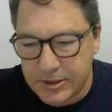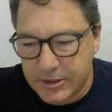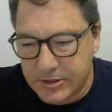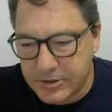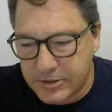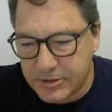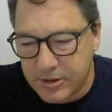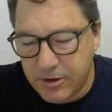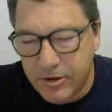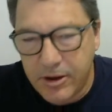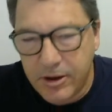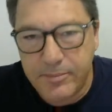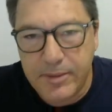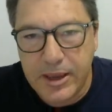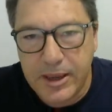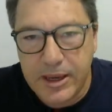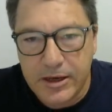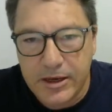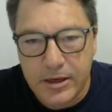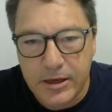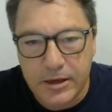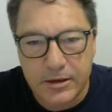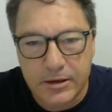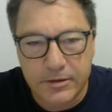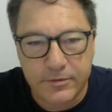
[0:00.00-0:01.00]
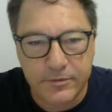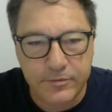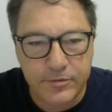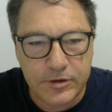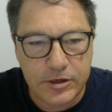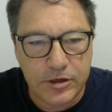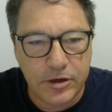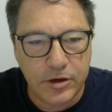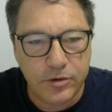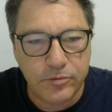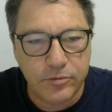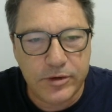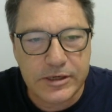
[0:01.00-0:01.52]
So I made a
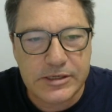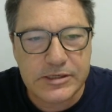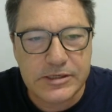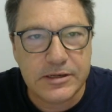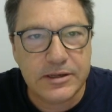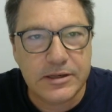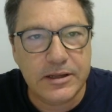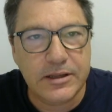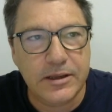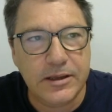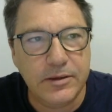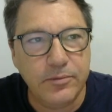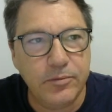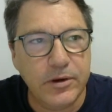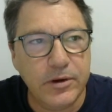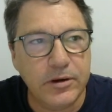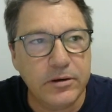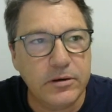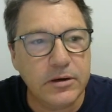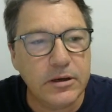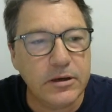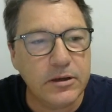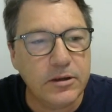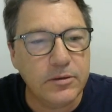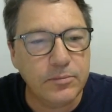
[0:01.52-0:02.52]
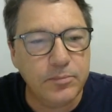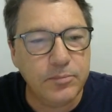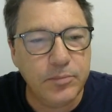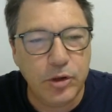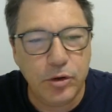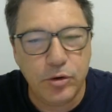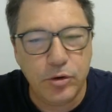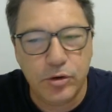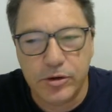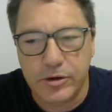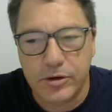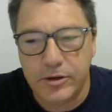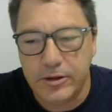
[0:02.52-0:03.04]
video recently where I
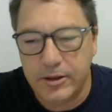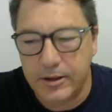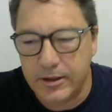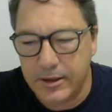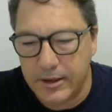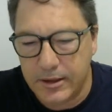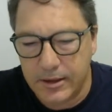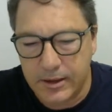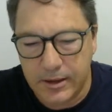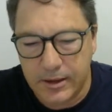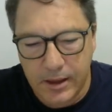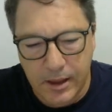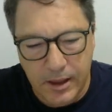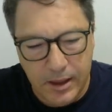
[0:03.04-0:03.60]
computed the